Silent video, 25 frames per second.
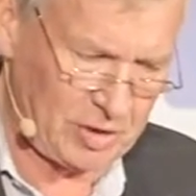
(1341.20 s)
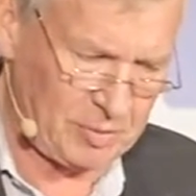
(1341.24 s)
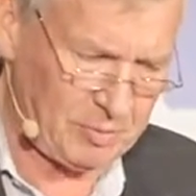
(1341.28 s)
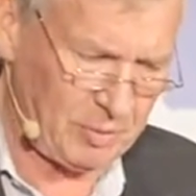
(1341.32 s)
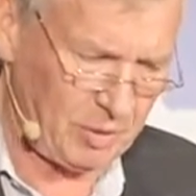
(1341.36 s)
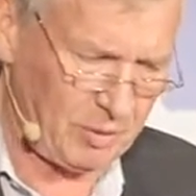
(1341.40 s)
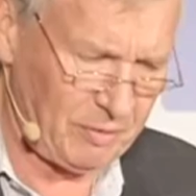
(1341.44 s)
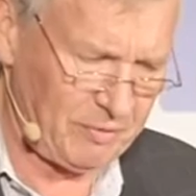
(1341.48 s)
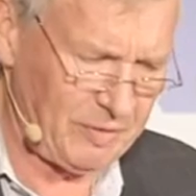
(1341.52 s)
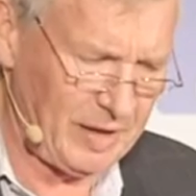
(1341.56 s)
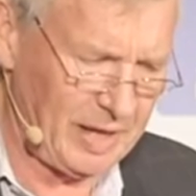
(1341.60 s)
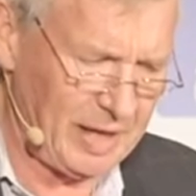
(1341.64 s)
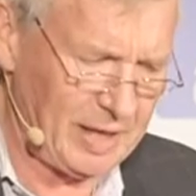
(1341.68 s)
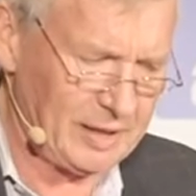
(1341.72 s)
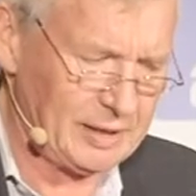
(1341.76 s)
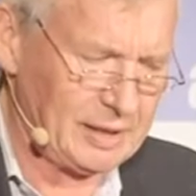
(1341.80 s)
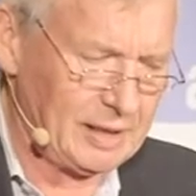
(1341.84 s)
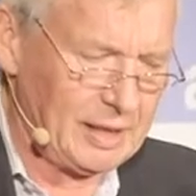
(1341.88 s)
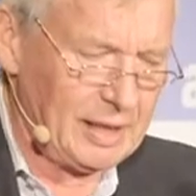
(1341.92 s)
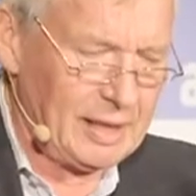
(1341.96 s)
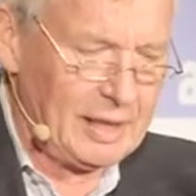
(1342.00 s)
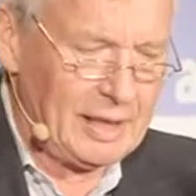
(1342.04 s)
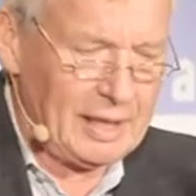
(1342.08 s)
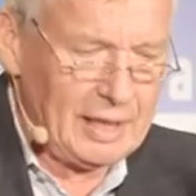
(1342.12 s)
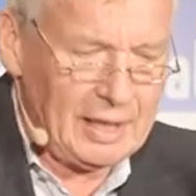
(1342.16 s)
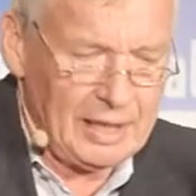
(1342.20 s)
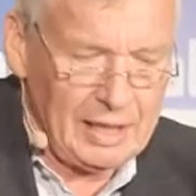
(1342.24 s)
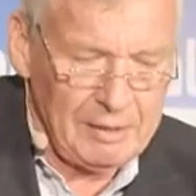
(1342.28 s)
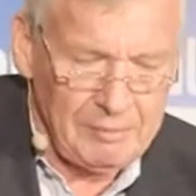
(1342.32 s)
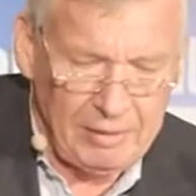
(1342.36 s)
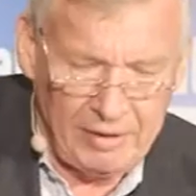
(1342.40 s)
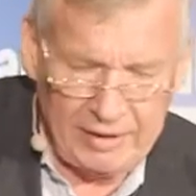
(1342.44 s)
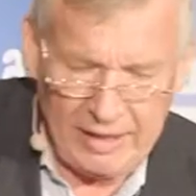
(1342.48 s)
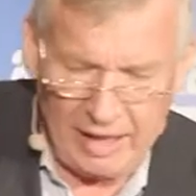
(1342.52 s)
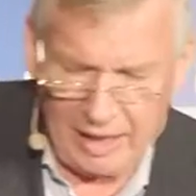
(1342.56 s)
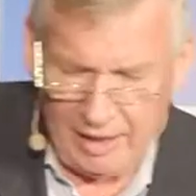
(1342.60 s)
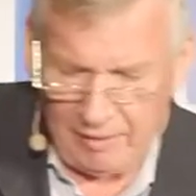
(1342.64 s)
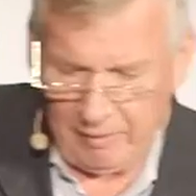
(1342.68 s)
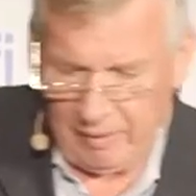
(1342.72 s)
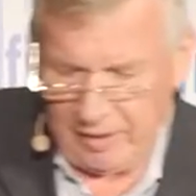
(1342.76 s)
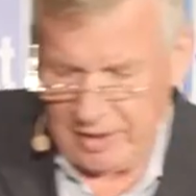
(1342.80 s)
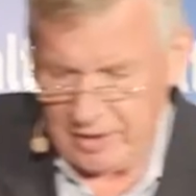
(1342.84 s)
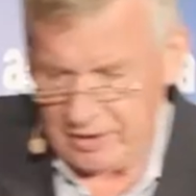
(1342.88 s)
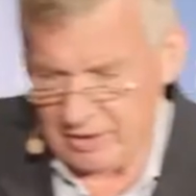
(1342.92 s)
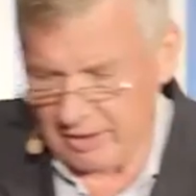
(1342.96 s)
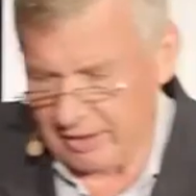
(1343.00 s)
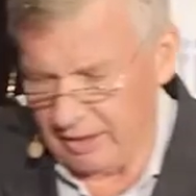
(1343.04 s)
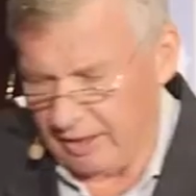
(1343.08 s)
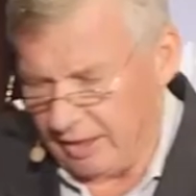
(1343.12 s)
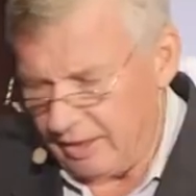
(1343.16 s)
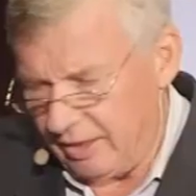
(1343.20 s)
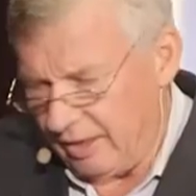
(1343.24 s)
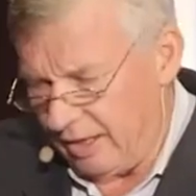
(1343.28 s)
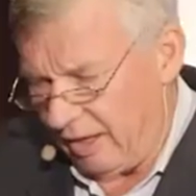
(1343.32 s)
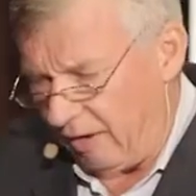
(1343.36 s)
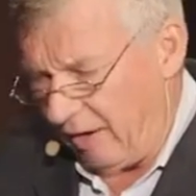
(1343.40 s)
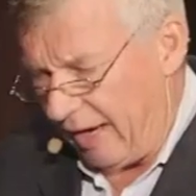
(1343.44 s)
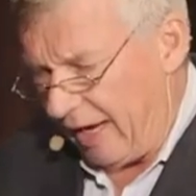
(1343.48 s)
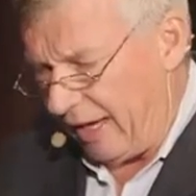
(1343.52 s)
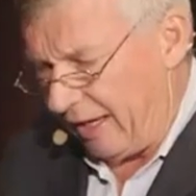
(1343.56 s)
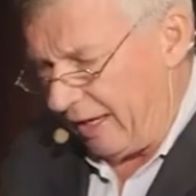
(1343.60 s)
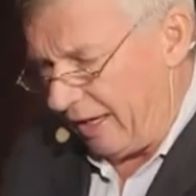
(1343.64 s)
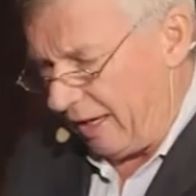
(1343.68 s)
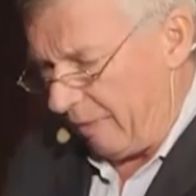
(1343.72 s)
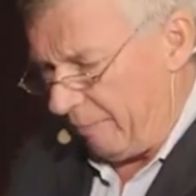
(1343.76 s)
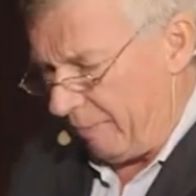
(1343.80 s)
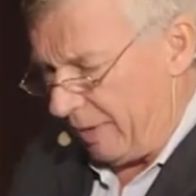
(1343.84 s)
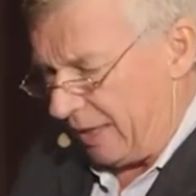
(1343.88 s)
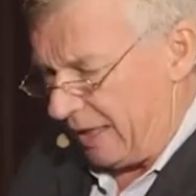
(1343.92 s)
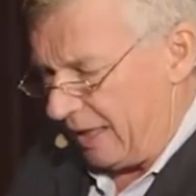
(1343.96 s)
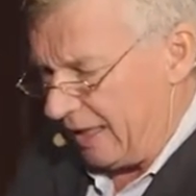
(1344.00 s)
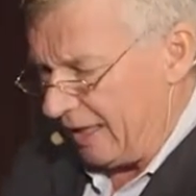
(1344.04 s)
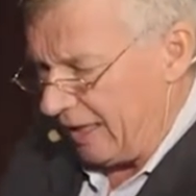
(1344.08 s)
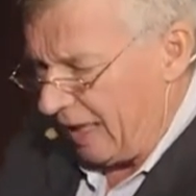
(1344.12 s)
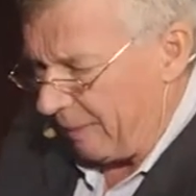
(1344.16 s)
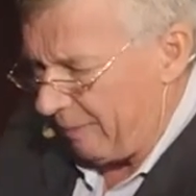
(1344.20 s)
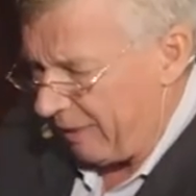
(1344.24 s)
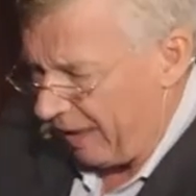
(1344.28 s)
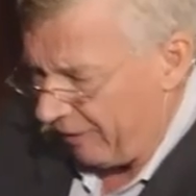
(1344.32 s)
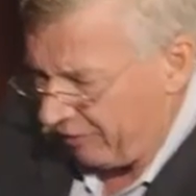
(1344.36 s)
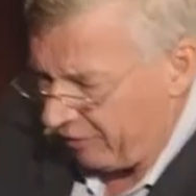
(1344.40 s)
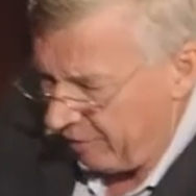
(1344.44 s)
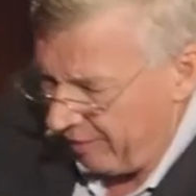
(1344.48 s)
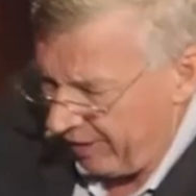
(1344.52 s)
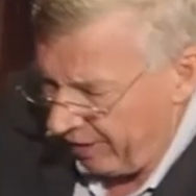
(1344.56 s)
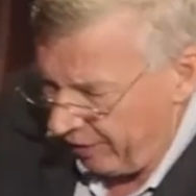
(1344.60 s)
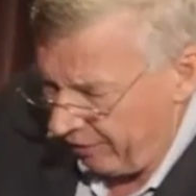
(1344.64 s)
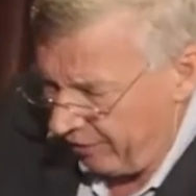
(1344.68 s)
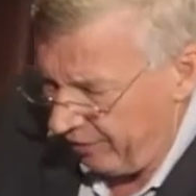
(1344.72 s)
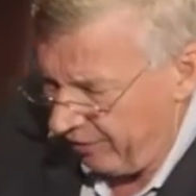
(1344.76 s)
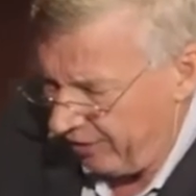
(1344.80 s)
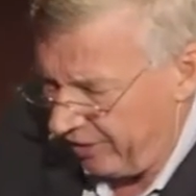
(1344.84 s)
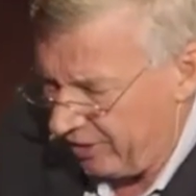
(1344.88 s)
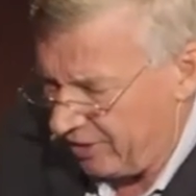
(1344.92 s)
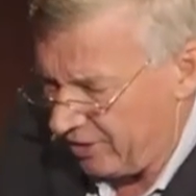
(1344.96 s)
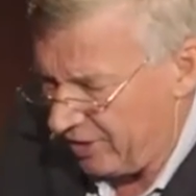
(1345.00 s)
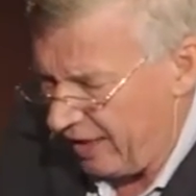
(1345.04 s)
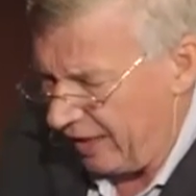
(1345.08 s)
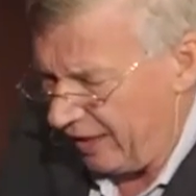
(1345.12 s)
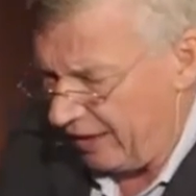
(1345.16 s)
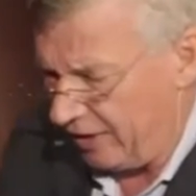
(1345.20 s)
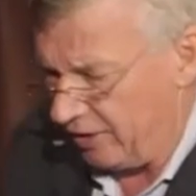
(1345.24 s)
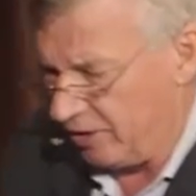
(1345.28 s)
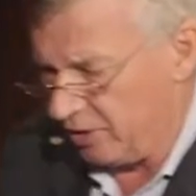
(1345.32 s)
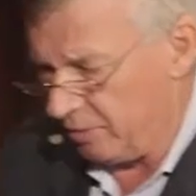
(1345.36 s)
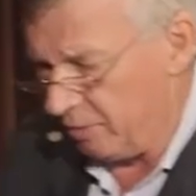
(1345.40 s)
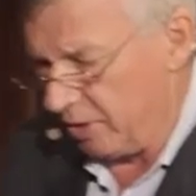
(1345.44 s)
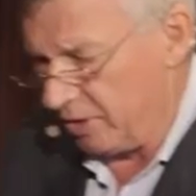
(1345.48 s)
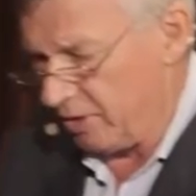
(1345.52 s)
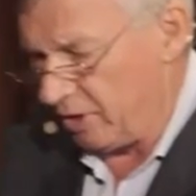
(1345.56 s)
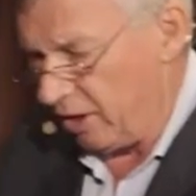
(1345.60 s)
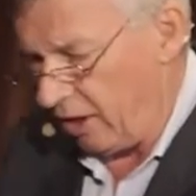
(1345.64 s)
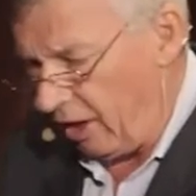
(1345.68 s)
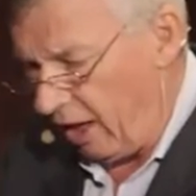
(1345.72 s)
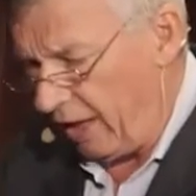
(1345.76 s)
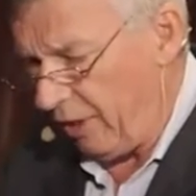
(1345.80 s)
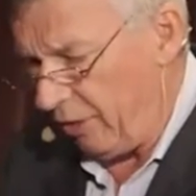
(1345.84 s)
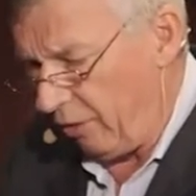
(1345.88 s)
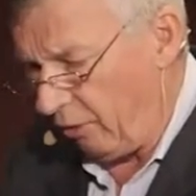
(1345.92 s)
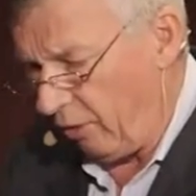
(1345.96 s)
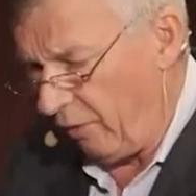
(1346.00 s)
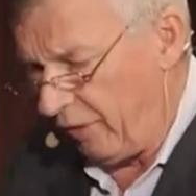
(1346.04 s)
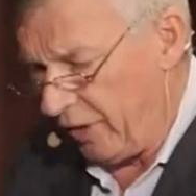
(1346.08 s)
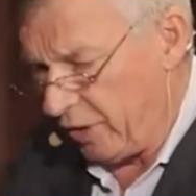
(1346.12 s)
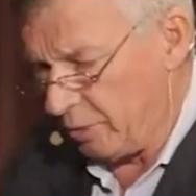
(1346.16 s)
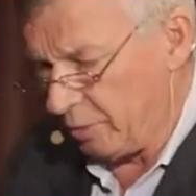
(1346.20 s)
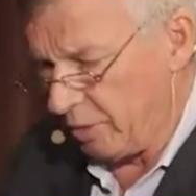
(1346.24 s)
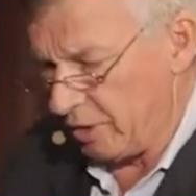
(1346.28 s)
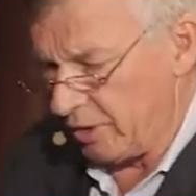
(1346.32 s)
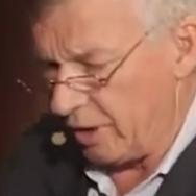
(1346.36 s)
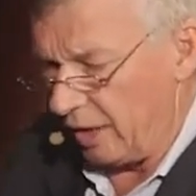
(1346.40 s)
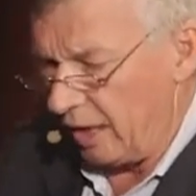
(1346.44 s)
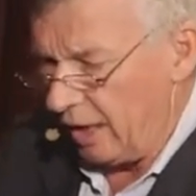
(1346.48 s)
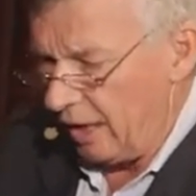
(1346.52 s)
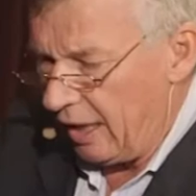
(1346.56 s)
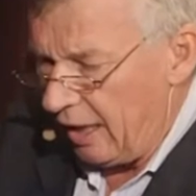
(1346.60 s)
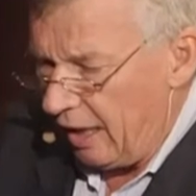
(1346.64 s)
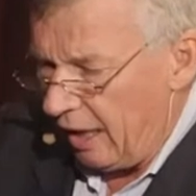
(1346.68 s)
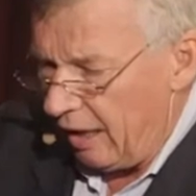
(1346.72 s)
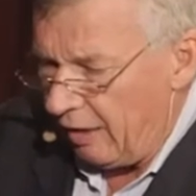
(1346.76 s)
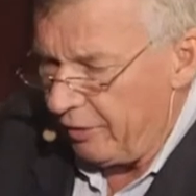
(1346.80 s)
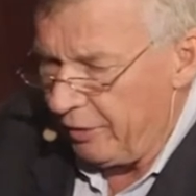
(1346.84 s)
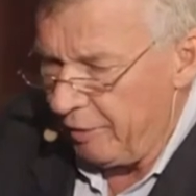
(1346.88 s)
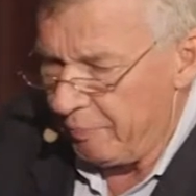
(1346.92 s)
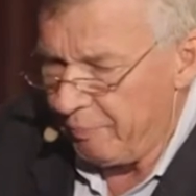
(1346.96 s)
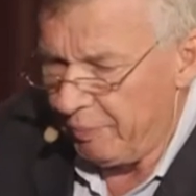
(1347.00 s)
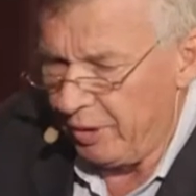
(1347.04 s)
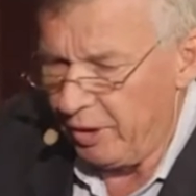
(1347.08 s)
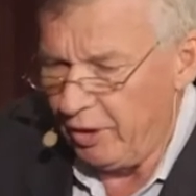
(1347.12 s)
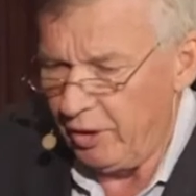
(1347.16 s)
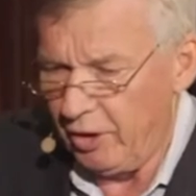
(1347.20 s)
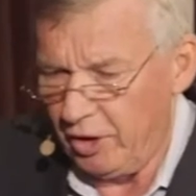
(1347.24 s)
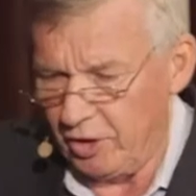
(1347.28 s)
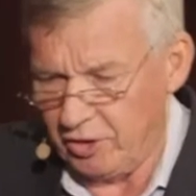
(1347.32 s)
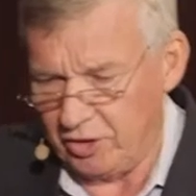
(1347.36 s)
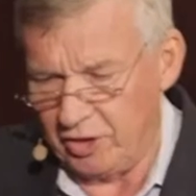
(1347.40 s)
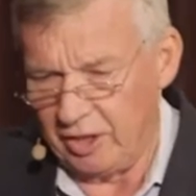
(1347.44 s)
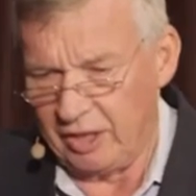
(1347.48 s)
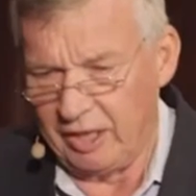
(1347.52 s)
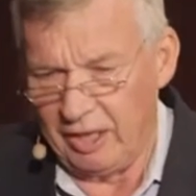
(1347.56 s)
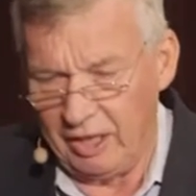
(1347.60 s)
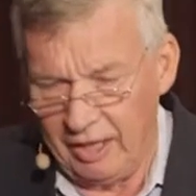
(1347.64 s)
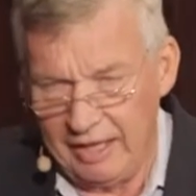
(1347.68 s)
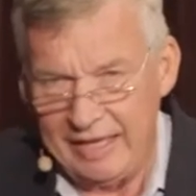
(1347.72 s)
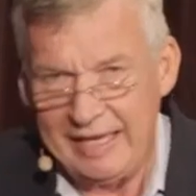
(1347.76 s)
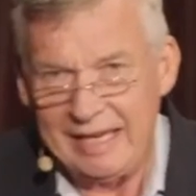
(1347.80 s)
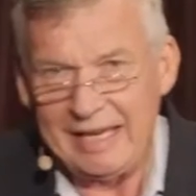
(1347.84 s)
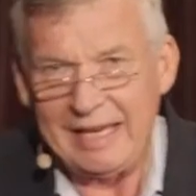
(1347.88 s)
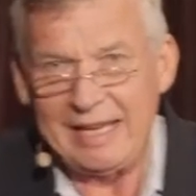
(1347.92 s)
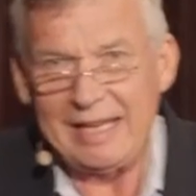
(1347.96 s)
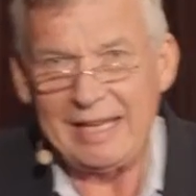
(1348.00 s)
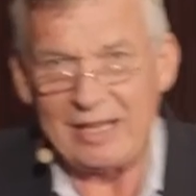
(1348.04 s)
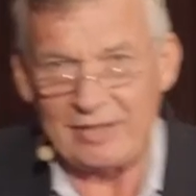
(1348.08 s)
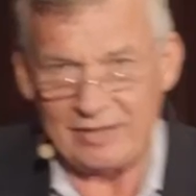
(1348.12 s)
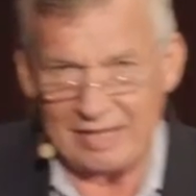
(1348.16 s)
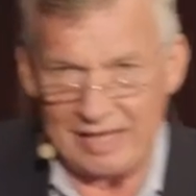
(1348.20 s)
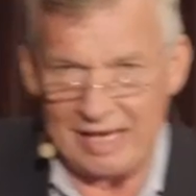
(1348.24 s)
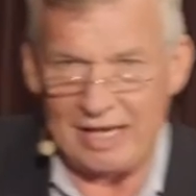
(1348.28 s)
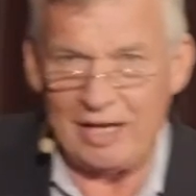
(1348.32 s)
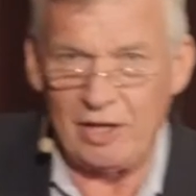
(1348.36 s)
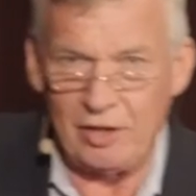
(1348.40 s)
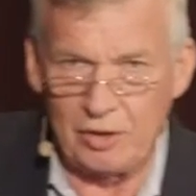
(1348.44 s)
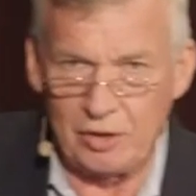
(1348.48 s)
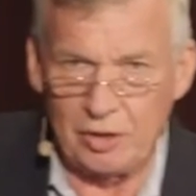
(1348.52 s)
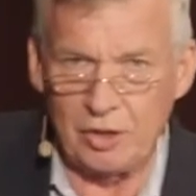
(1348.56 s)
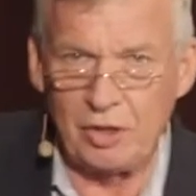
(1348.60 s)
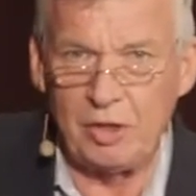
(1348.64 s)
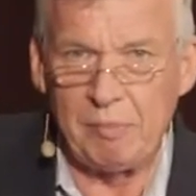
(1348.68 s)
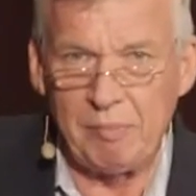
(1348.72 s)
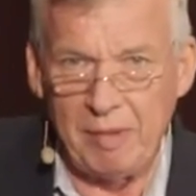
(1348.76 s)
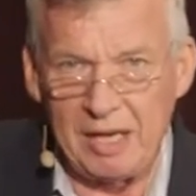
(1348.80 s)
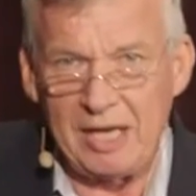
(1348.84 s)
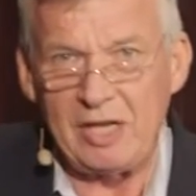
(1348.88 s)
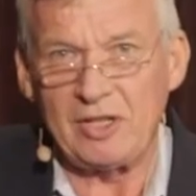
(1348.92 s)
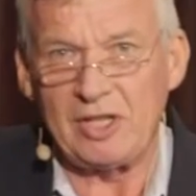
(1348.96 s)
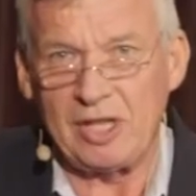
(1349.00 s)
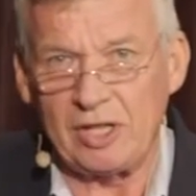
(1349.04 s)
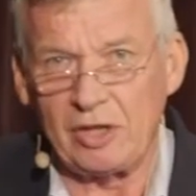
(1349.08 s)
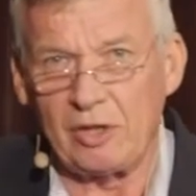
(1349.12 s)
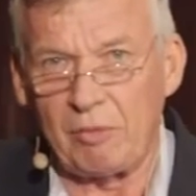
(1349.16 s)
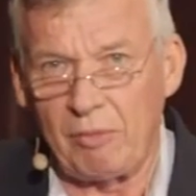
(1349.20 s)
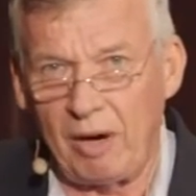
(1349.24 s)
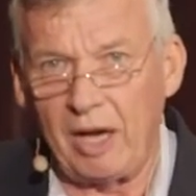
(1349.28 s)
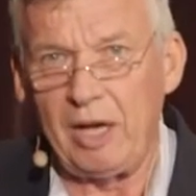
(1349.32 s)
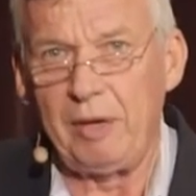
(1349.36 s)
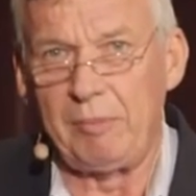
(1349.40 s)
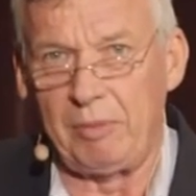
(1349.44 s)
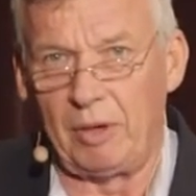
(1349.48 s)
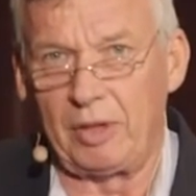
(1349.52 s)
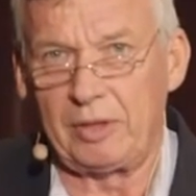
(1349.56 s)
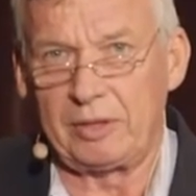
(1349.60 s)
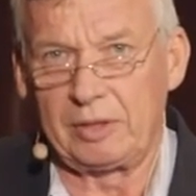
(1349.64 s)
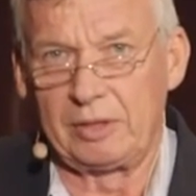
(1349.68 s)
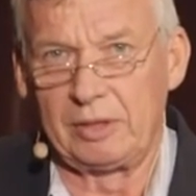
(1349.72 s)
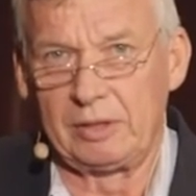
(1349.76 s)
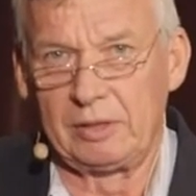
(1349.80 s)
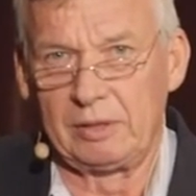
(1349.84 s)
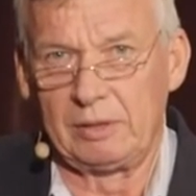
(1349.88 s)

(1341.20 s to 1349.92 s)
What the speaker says: small phone, but the only reason that, you know, I ended up picking it up after about 30 seconds was that I thought this was the person leading us into meeting the robot.